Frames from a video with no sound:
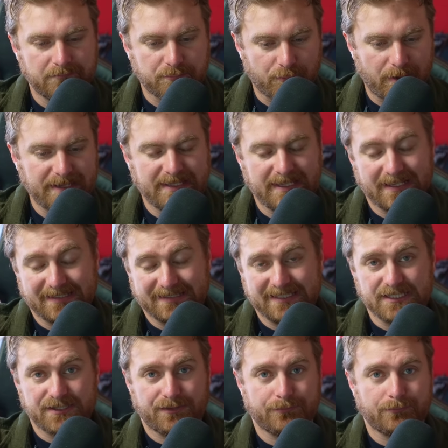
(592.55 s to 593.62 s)
breaking at
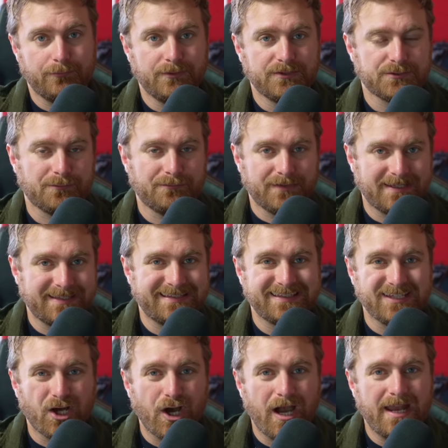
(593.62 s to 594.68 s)
least through the Surovikin
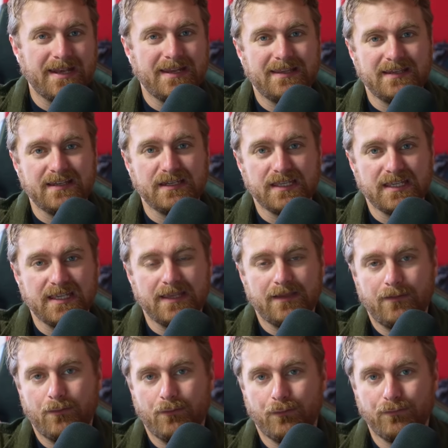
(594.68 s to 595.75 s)
line near
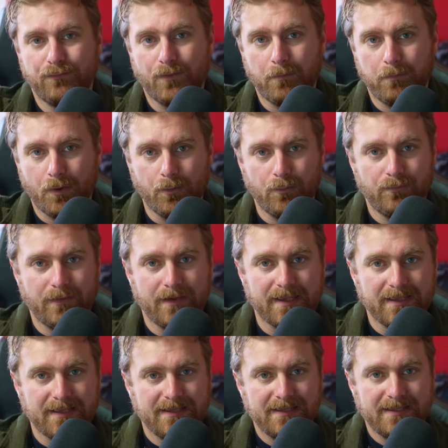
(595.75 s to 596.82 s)
Verbove